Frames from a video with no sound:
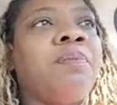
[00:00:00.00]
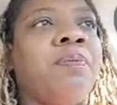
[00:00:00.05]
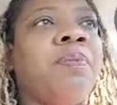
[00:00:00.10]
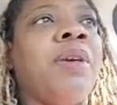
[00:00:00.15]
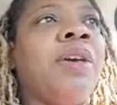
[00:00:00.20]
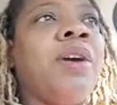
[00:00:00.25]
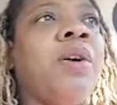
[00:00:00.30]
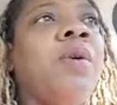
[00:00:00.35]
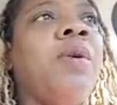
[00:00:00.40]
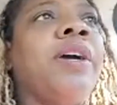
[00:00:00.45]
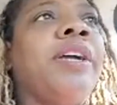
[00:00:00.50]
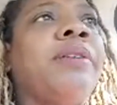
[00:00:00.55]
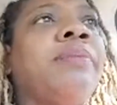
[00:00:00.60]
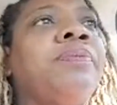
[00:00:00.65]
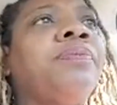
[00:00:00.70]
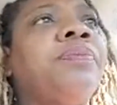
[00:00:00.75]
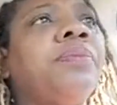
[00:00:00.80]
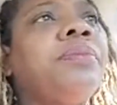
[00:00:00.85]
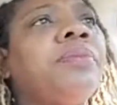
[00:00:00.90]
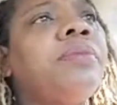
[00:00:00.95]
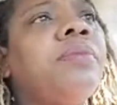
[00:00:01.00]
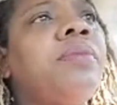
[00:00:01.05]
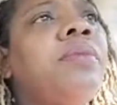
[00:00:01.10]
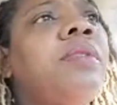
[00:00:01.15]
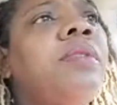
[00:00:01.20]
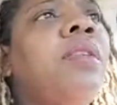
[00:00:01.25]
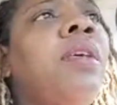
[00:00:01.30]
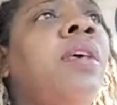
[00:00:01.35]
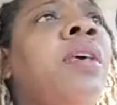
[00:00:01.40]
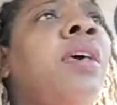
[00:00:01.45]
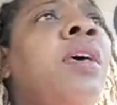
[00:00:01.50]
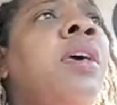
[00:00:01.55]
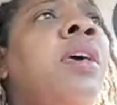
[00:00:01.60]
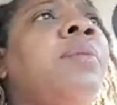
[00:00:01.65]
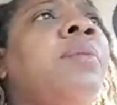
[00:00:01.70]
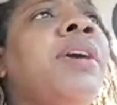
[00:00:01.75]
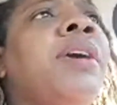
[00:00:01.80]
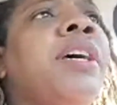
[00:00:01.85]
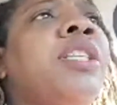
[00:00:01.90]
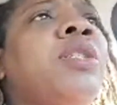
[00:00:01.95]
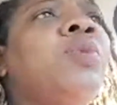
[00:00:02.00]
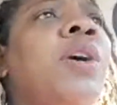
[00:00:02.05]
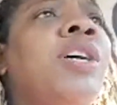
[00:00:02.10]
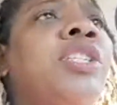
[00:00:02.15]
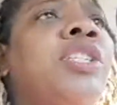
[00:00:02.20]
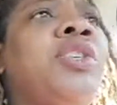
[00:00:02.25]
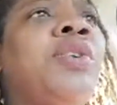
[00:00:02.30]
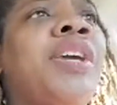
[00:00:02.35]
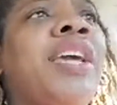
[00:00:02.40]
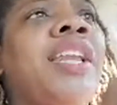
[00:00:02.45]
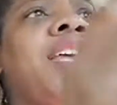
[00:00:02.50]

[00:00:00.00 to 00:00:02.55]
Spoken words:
Bitcoin, because once you get